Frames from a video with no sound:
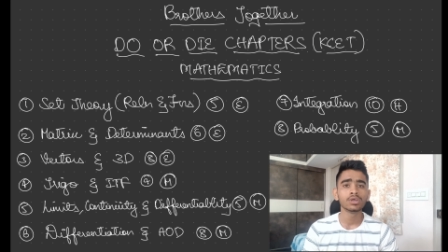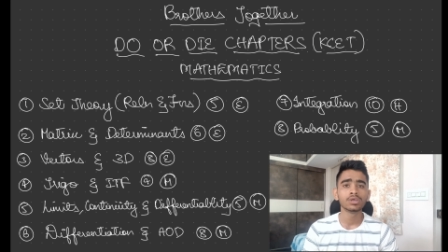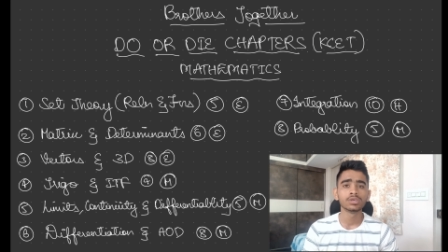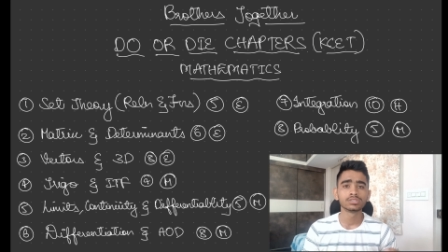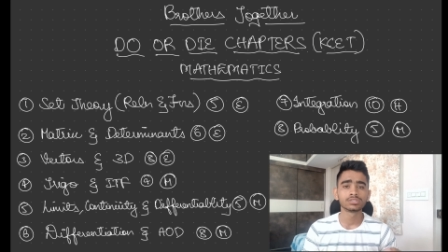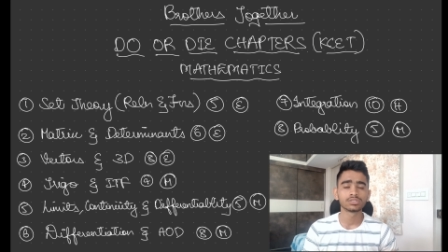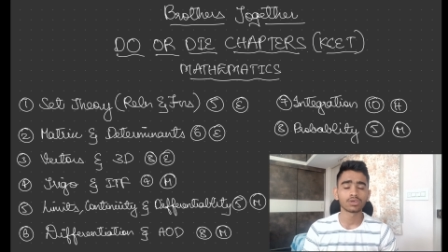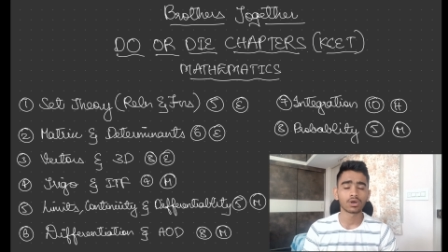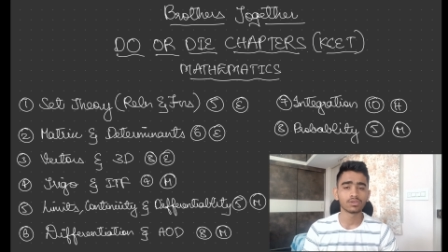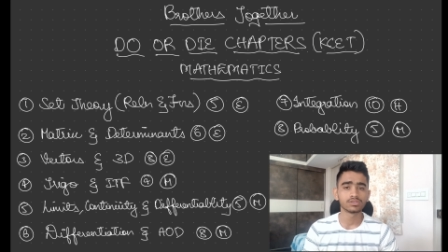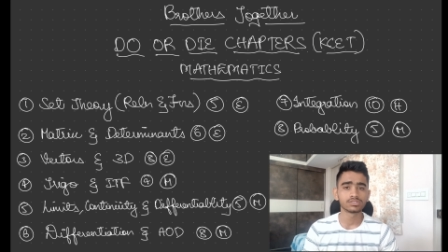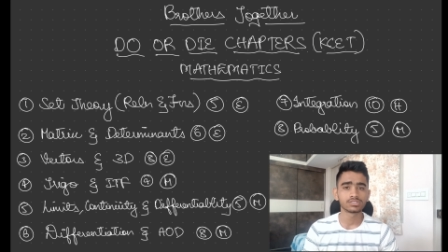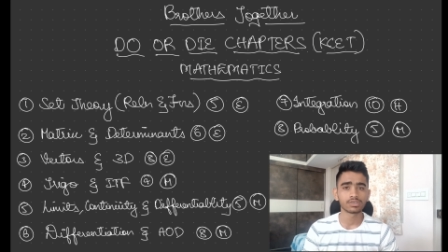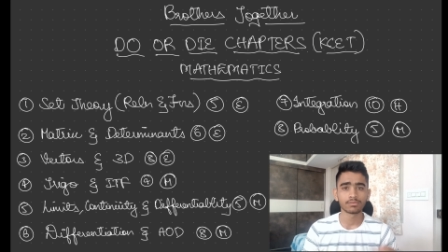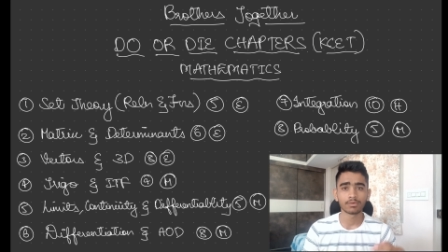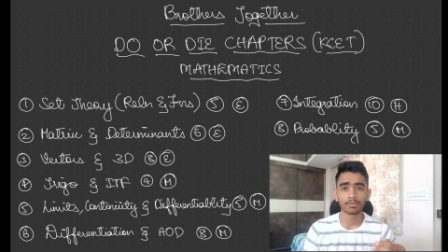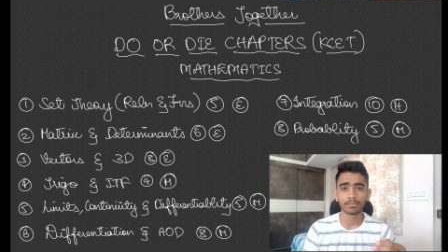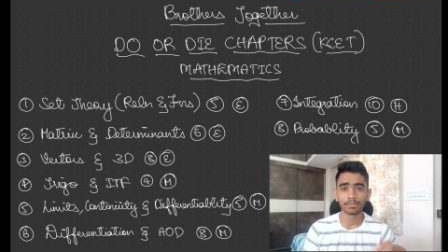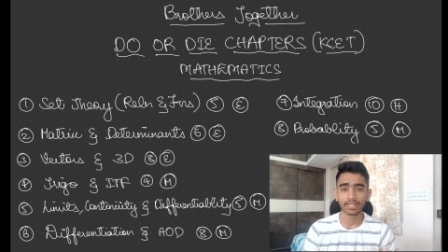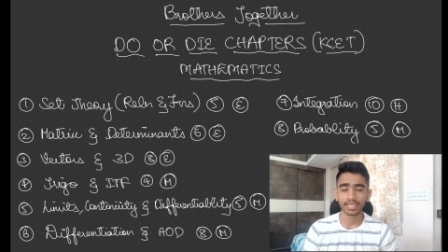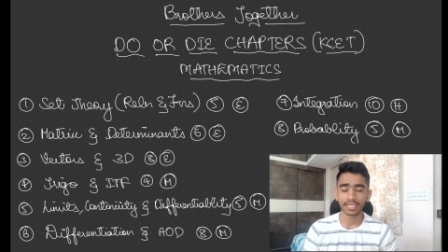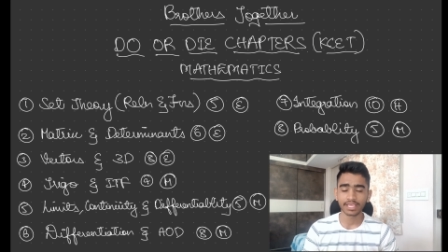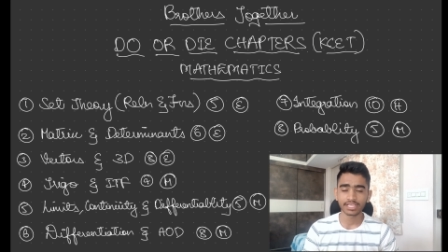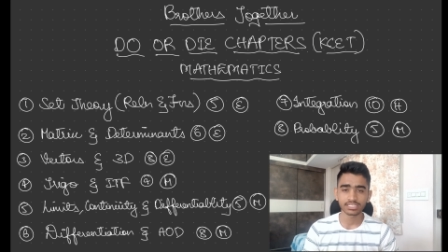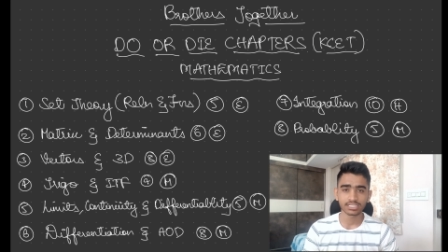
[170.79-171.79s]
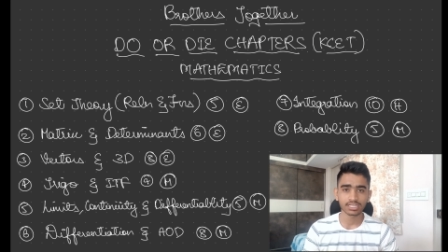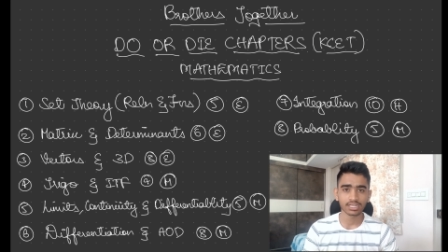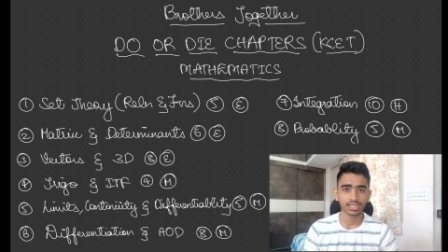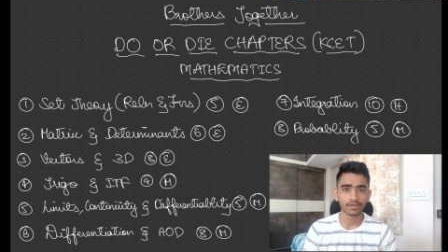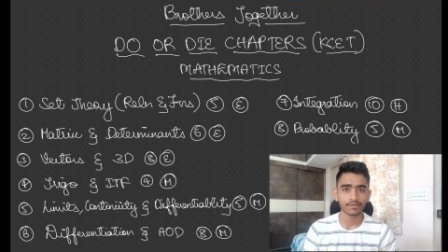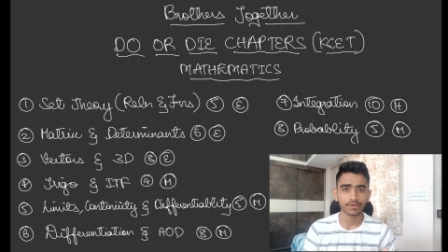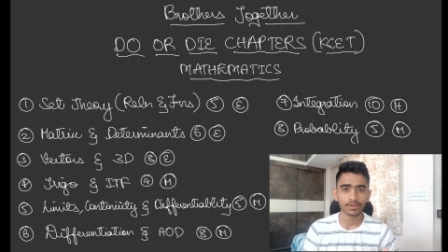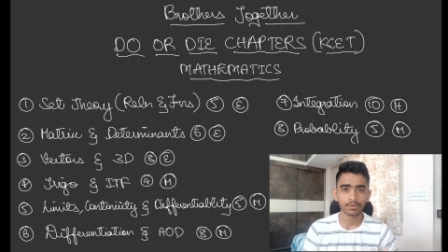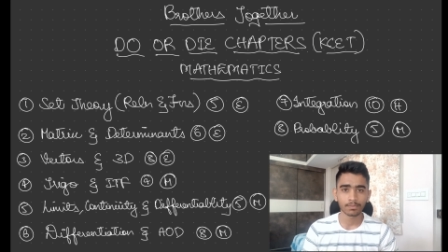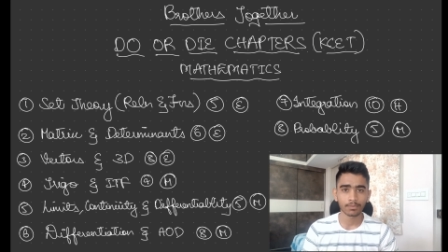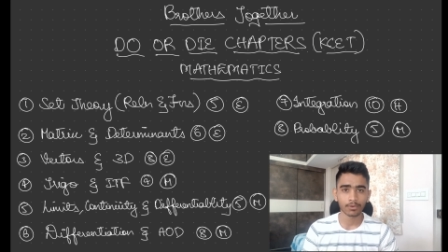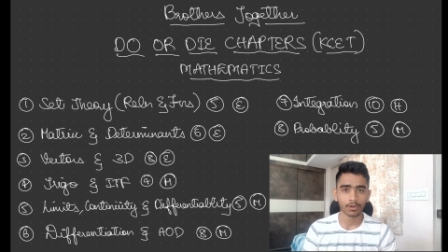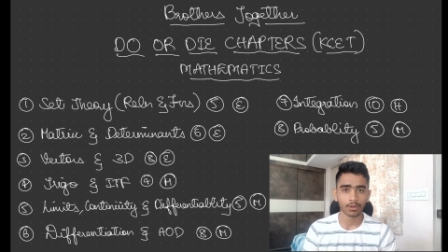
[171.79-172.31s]
solve some application
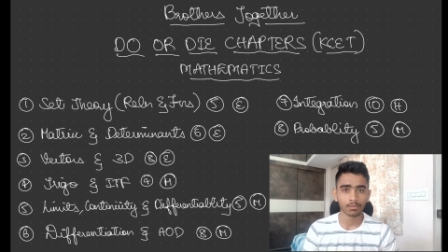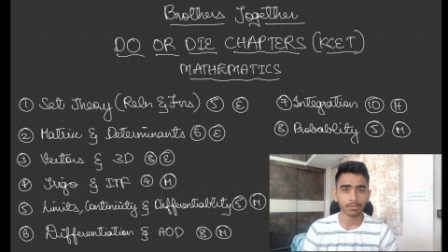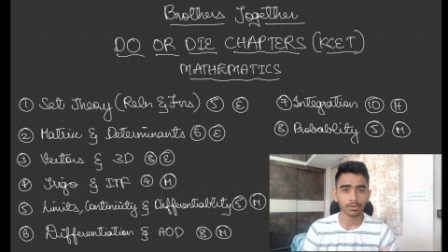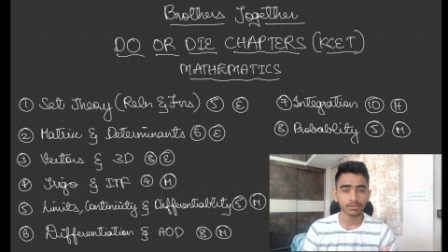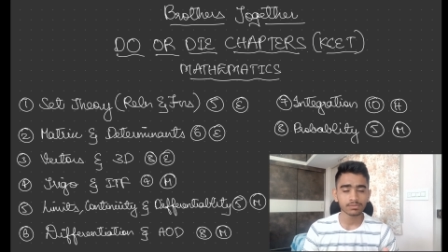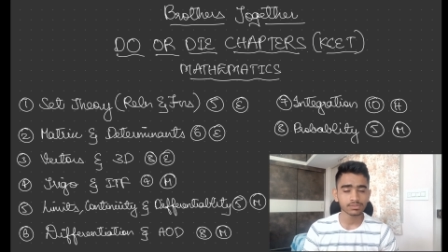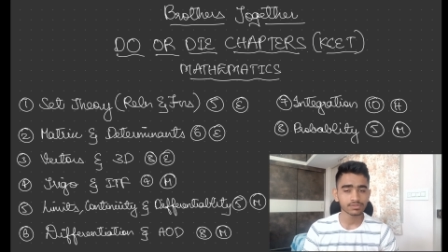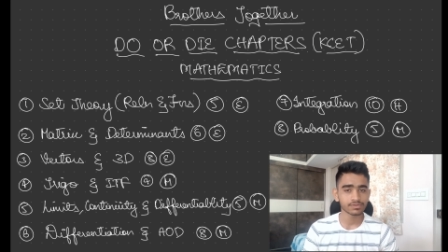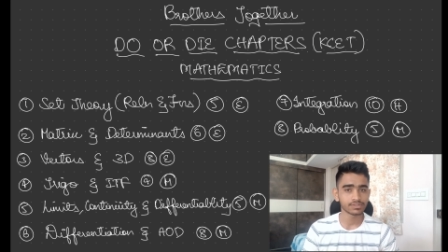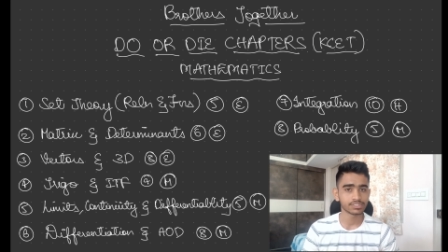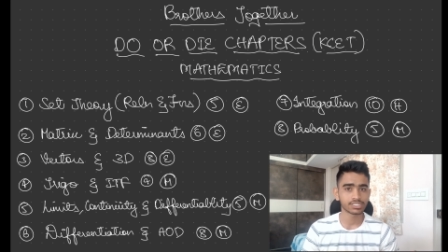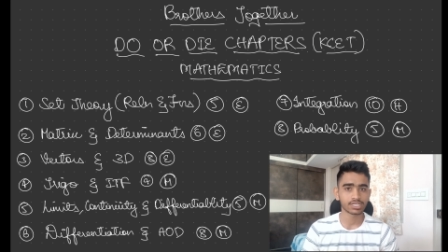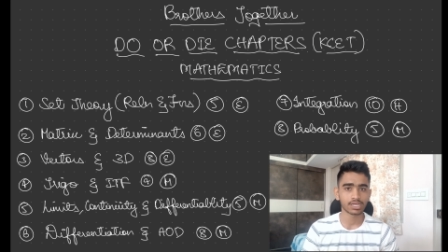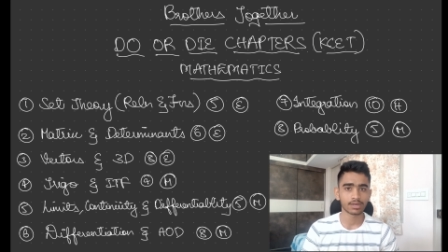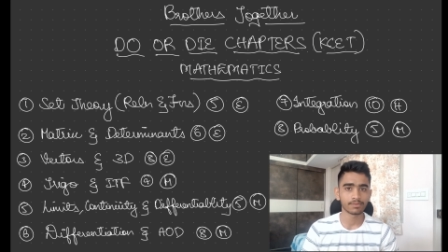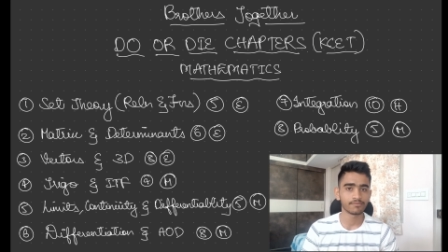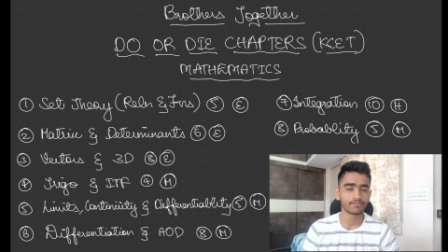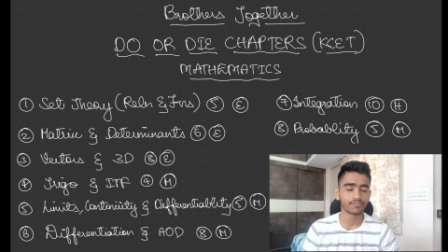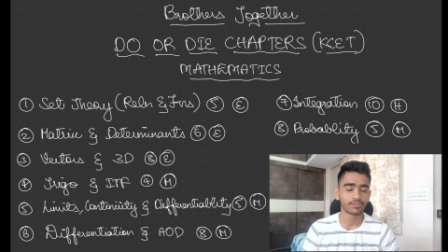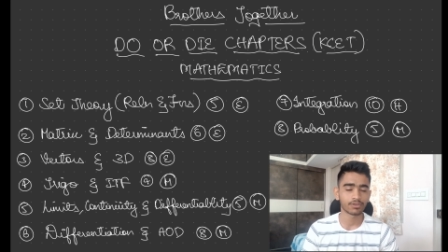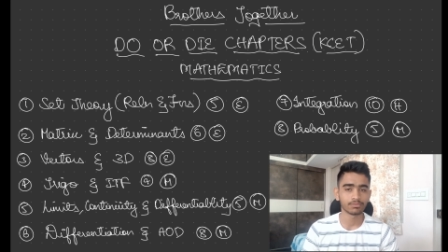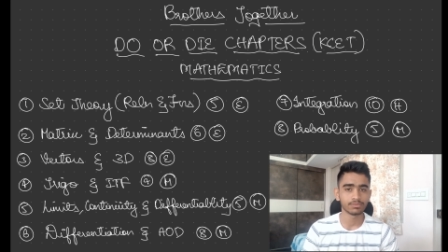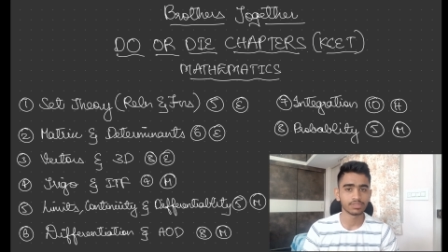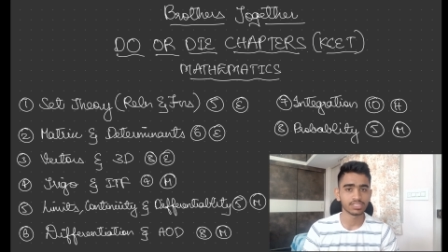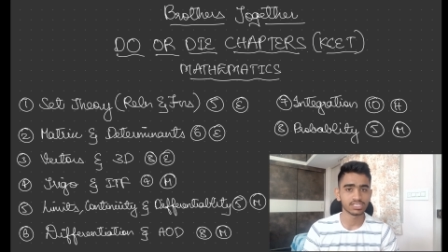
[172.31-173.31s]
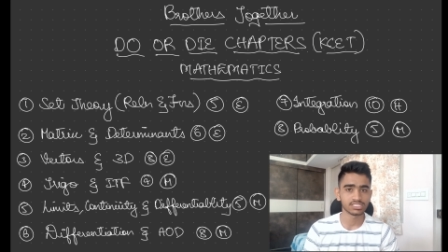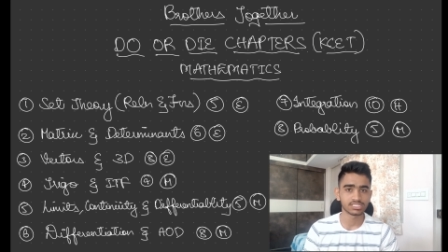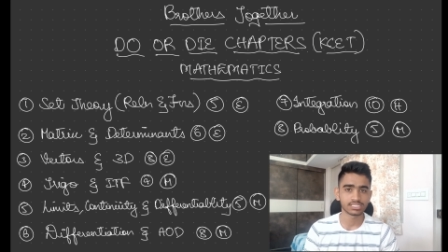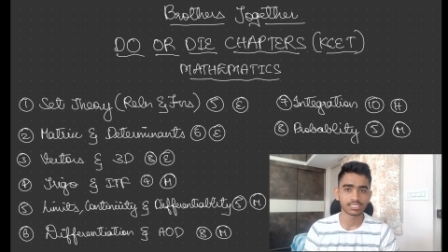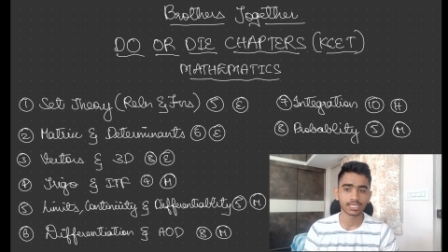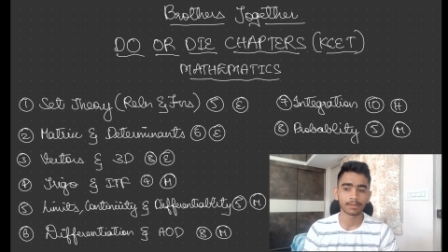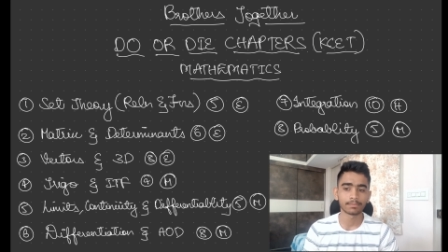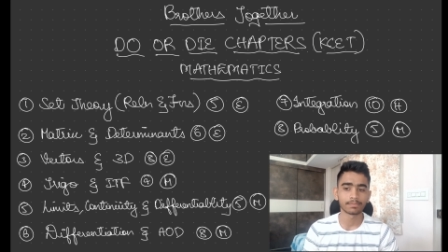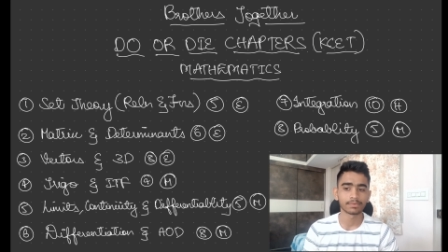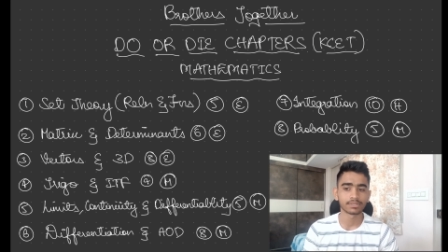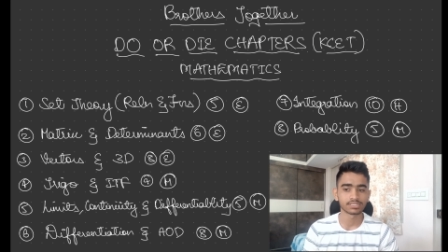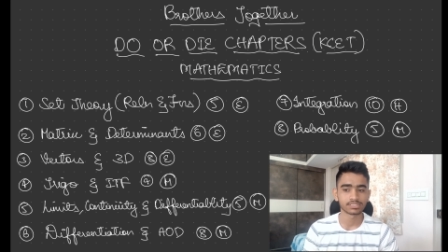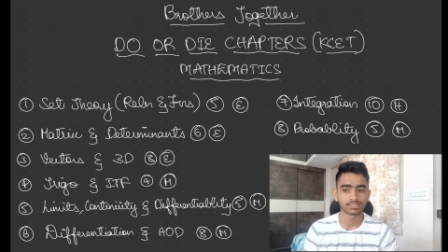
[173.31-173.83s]
level problems which come from these
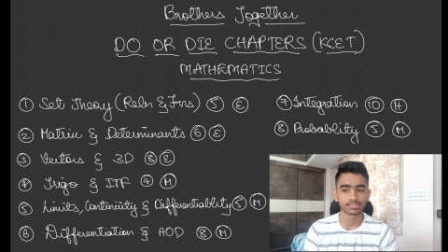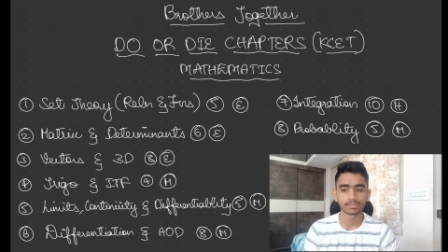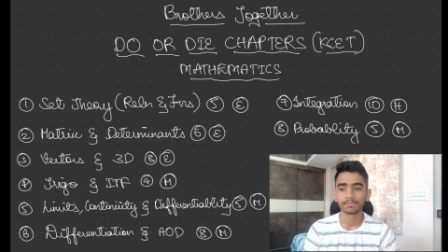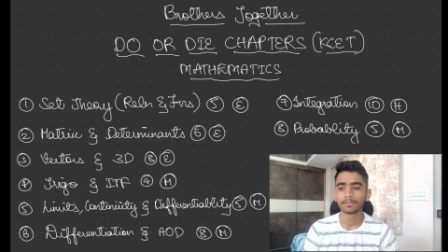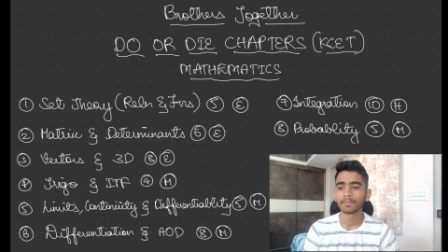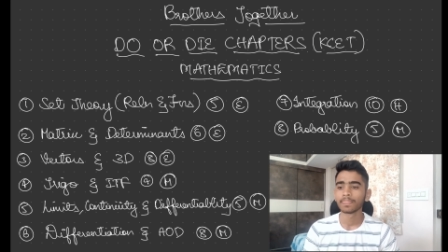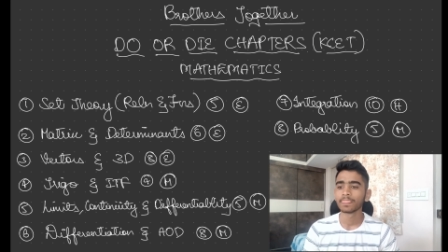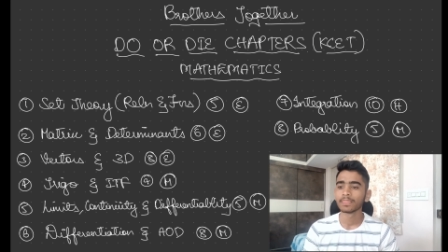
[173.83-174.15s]
chapters.